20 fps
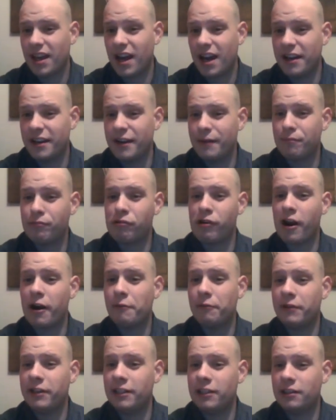and their
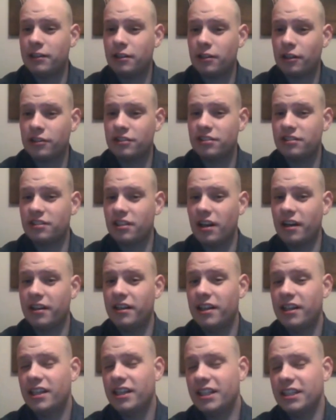primary concern
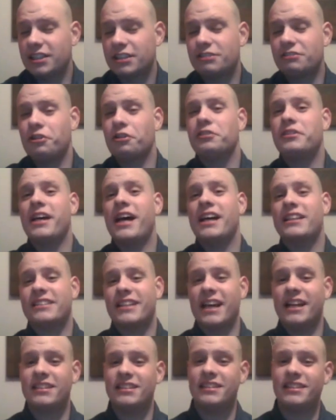is
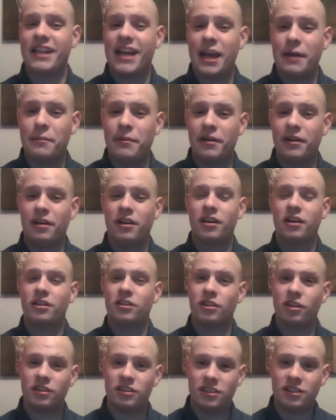grotesque entertainment,
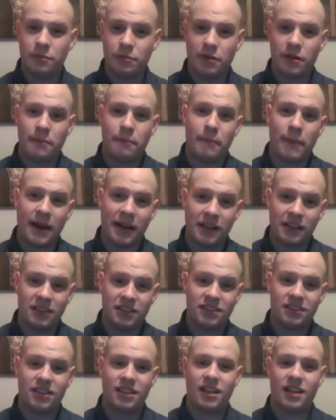gossip,
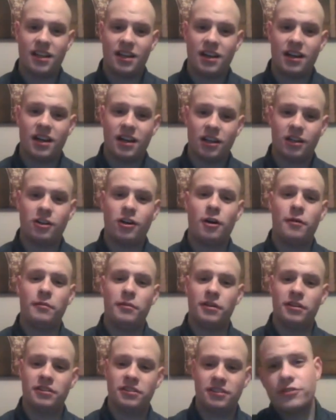manners, and
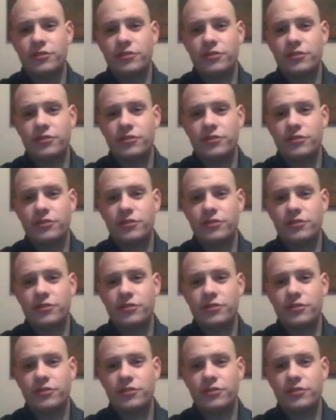commerce.